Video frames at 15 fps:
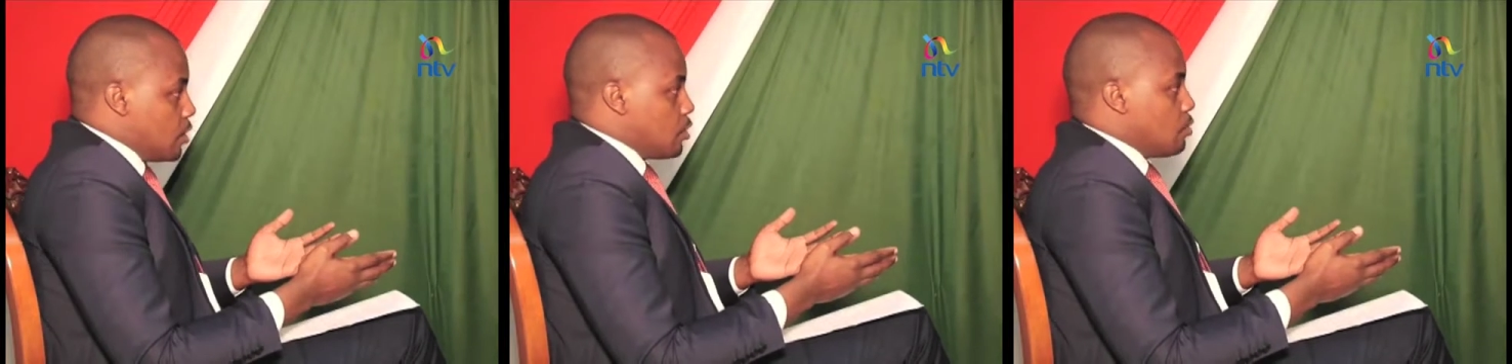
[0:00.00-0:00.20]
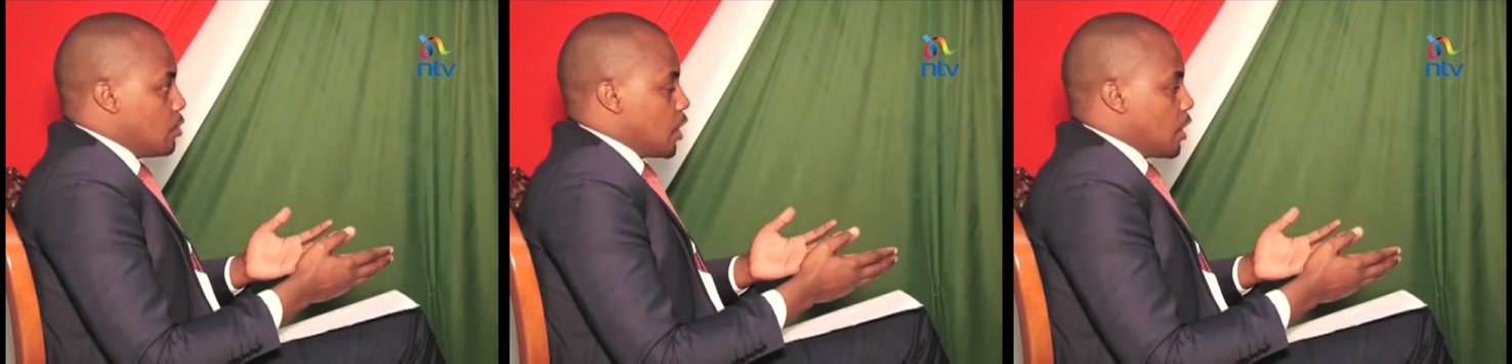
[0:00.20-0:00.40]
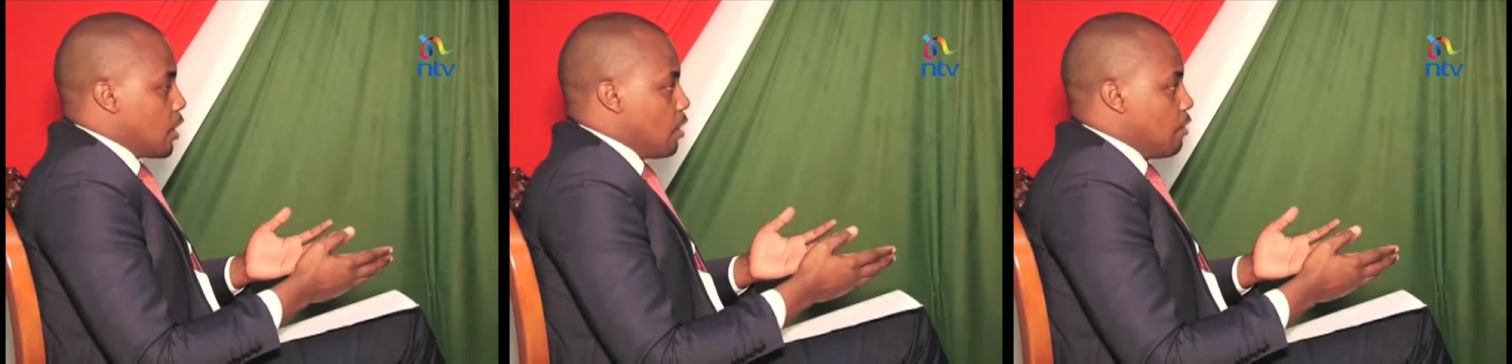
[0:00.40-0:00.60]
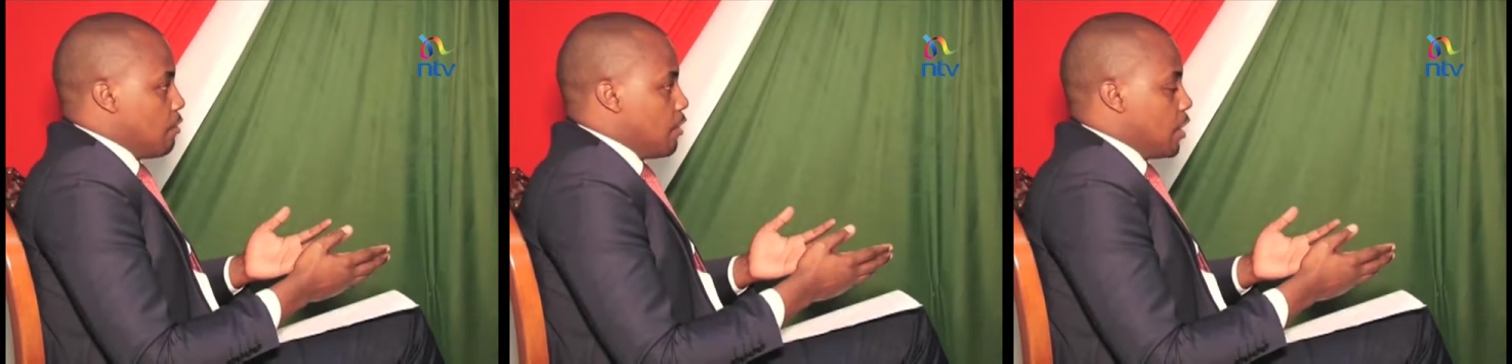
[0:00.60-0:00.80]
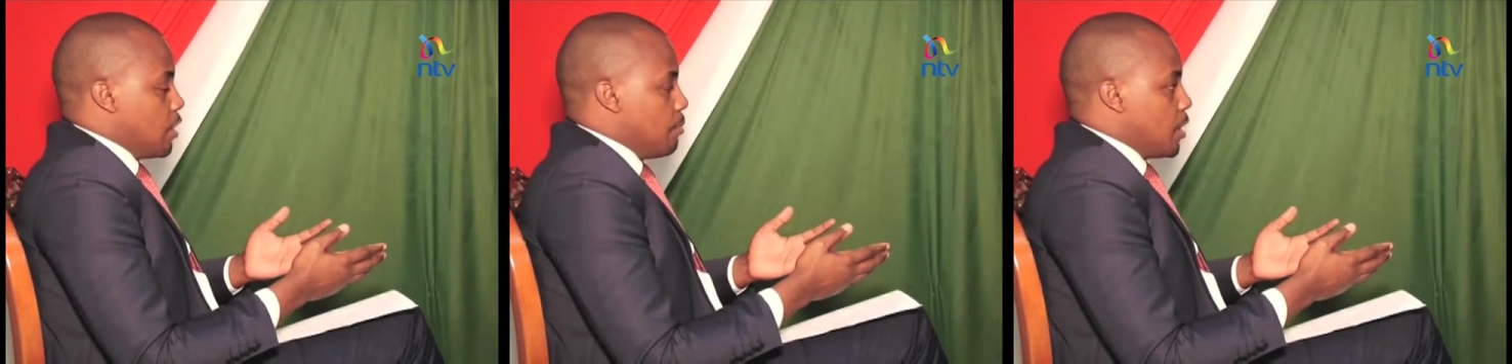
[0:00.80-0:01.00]
to take care
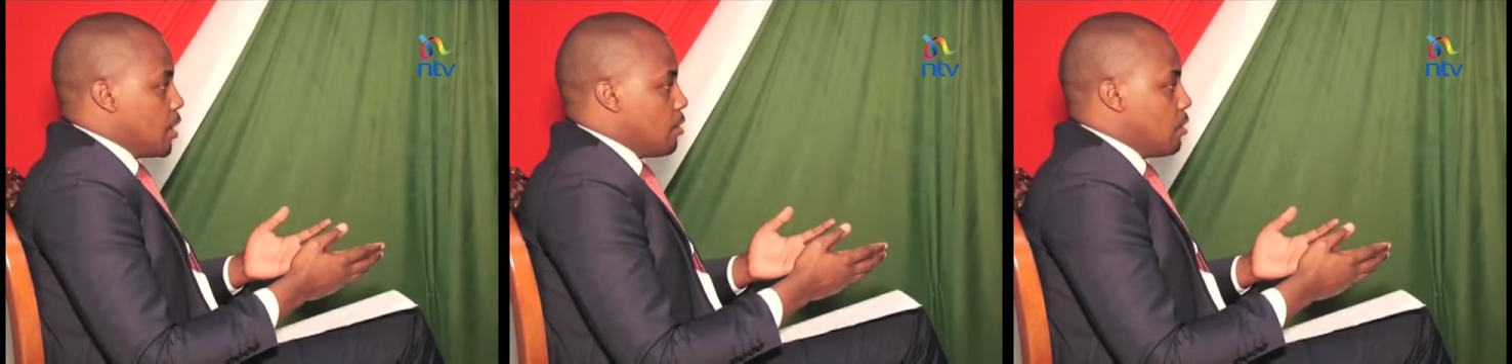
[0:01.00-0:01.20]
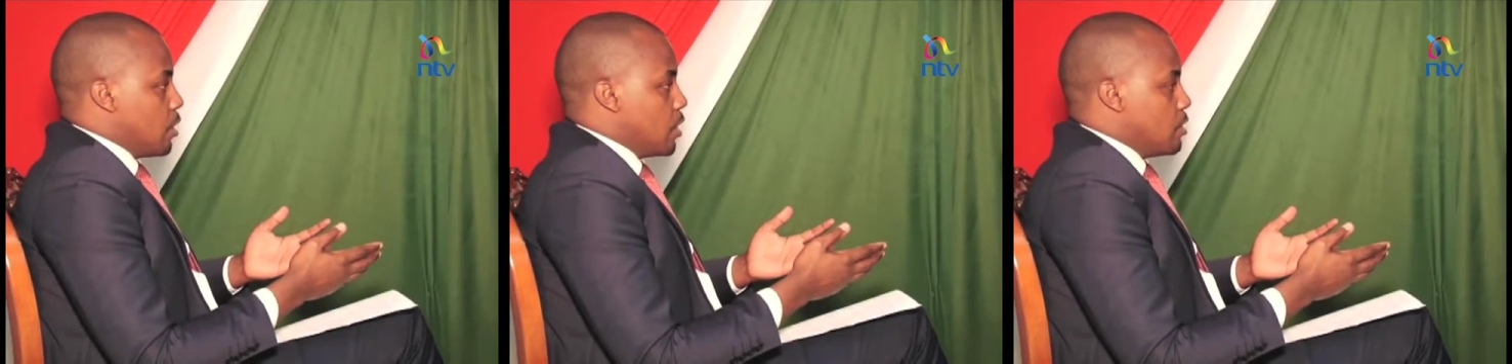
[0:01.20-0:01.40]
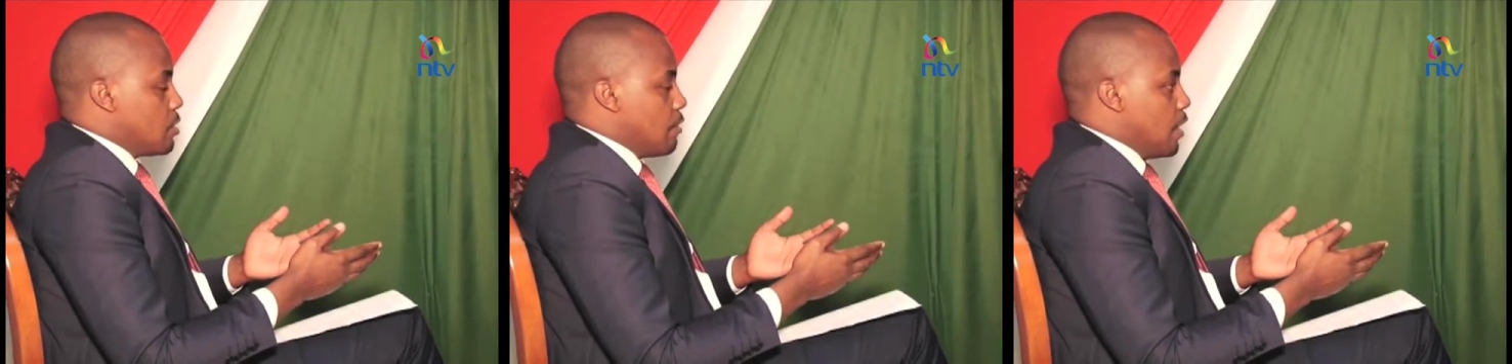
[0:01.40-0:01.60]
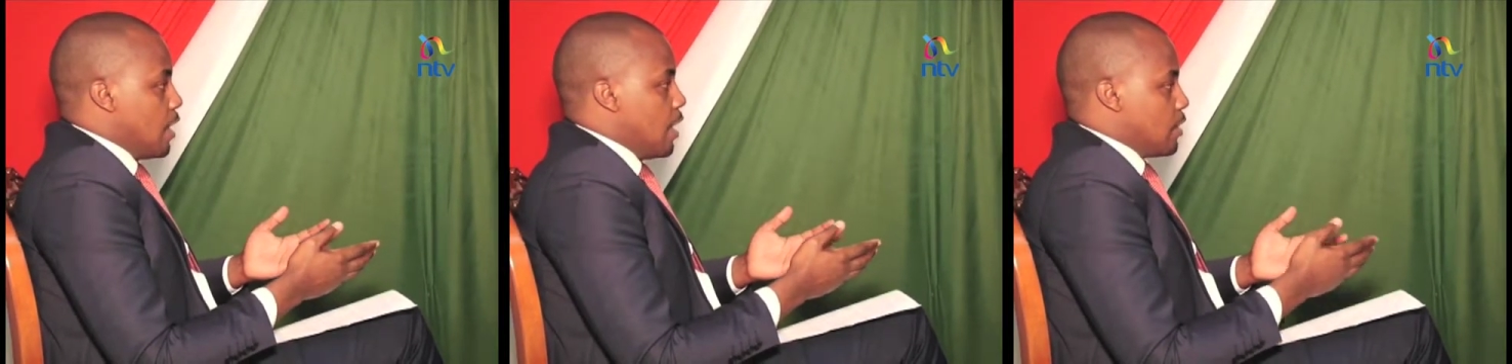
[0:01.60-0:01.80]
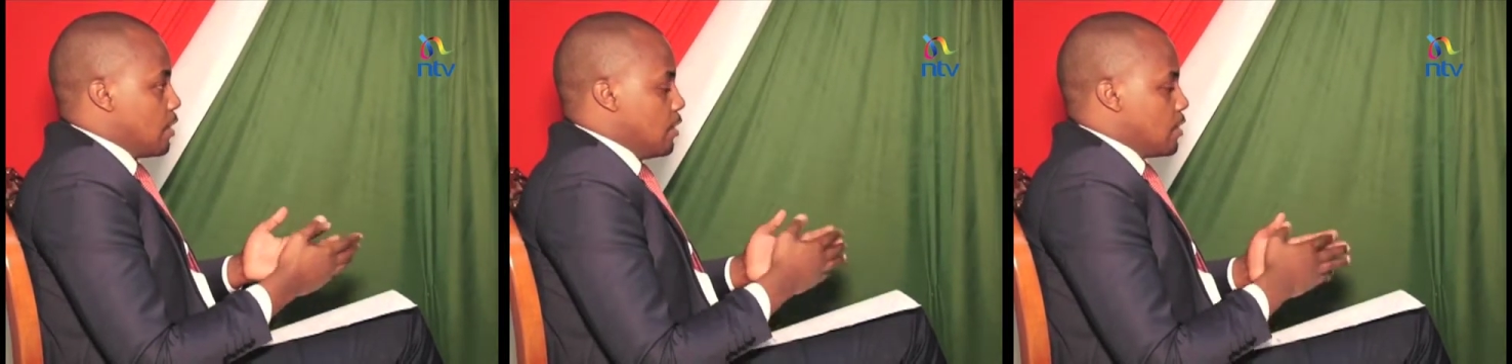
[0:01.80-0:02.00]
of the medical needs of our
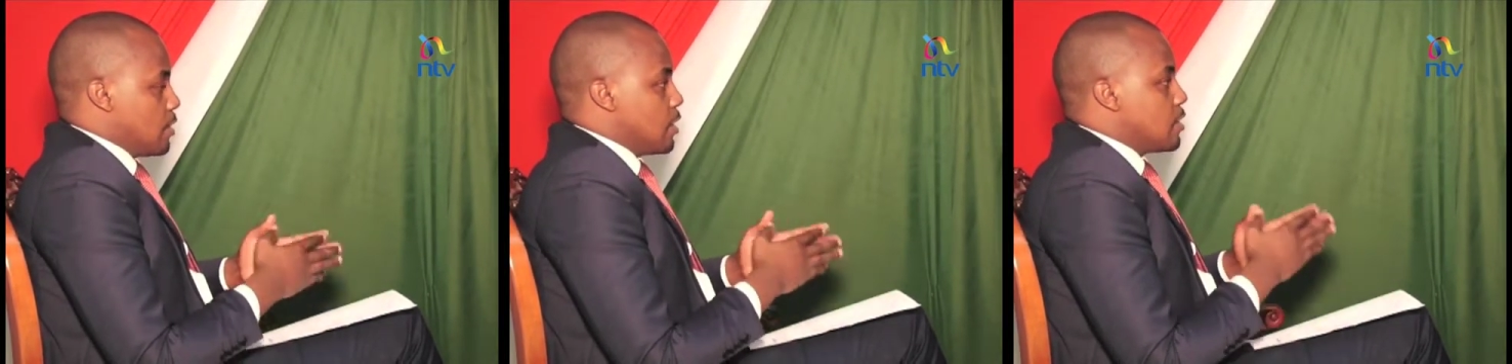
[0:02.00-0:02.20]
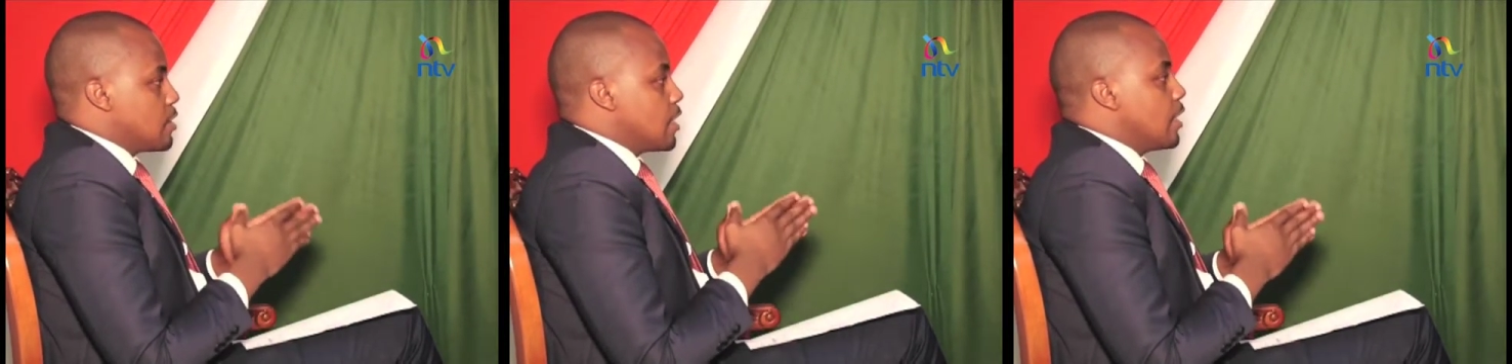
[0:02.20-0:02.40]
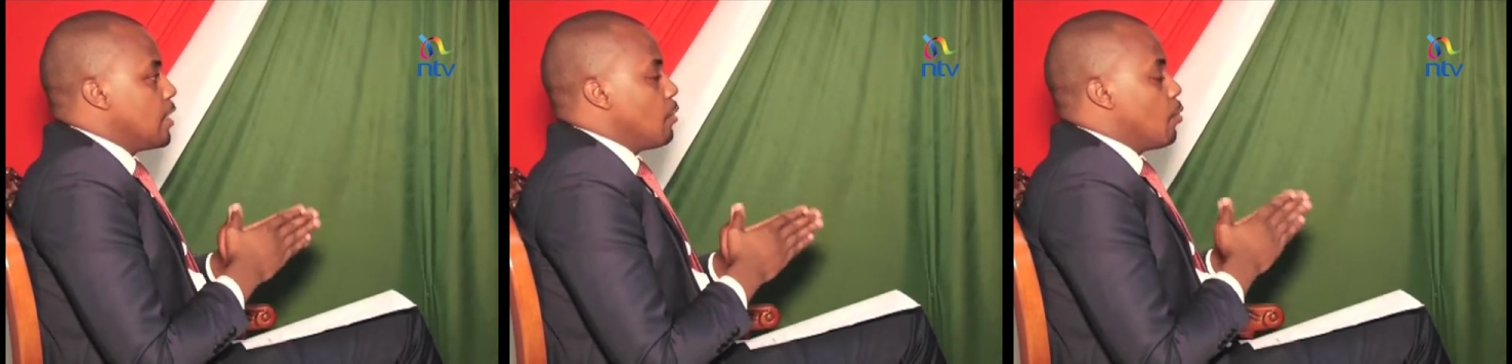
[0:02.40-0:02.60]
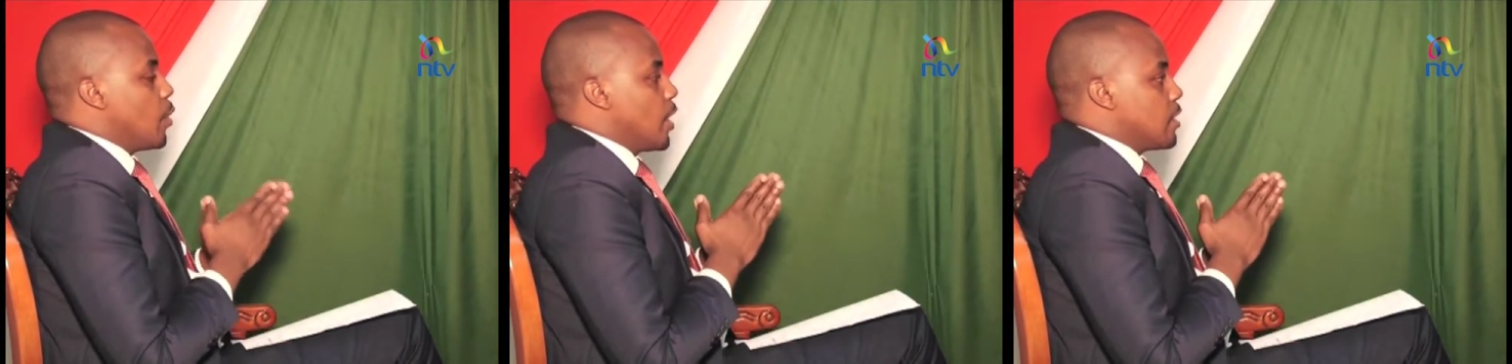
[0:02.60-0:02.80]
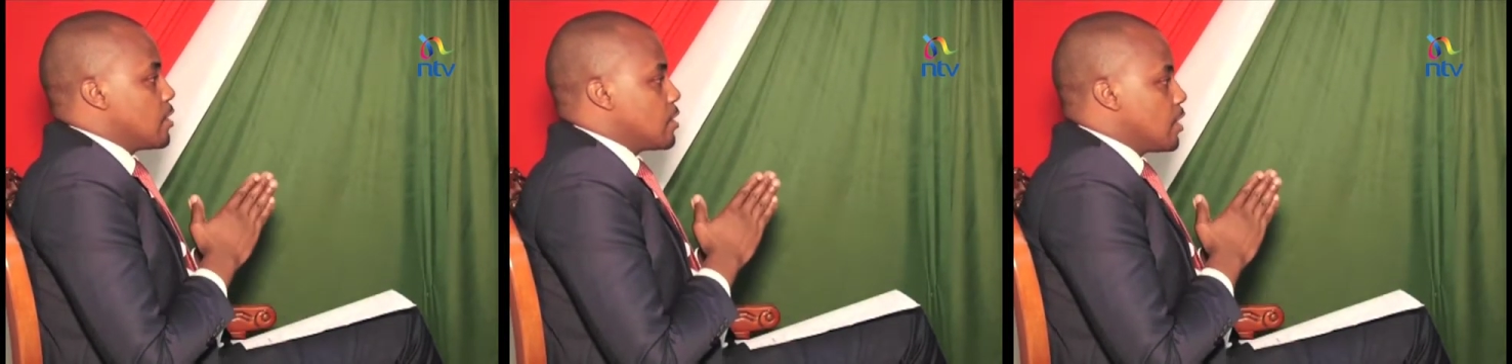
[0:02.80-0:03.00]
athletes, and still we
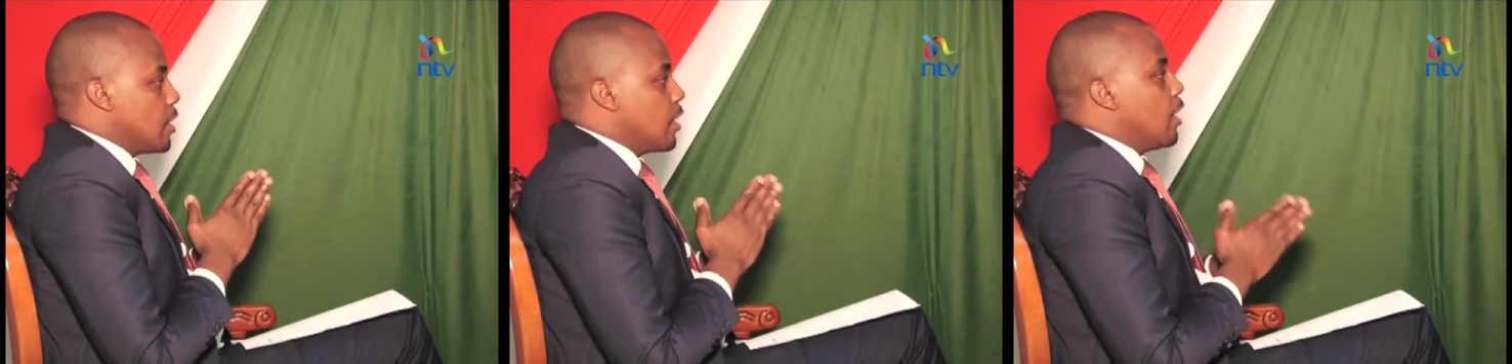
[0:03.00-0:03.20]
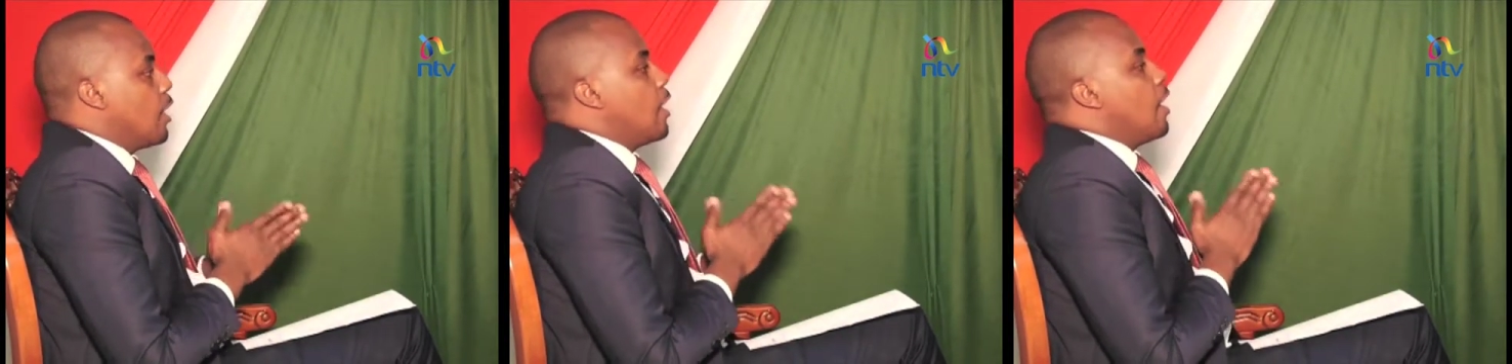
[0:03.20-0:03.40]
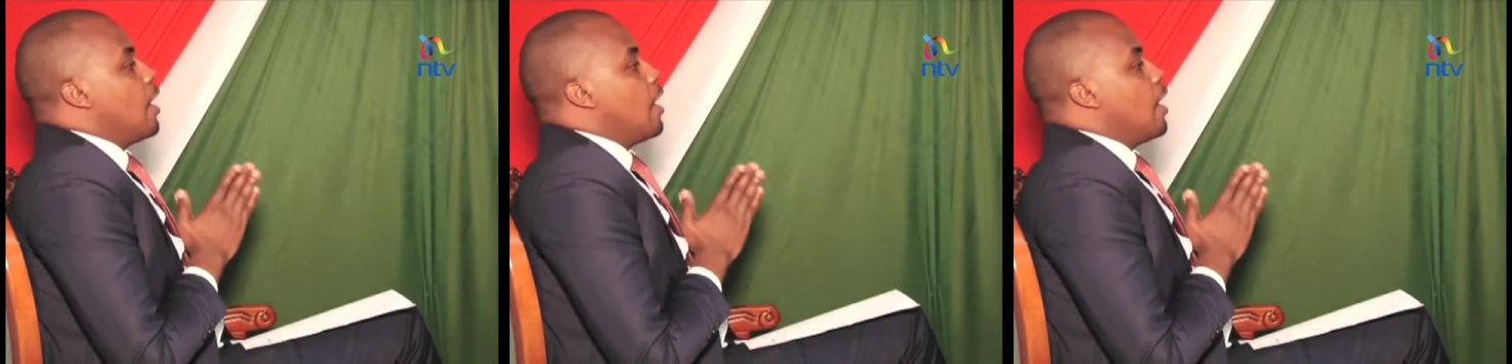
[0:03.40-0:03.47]
are still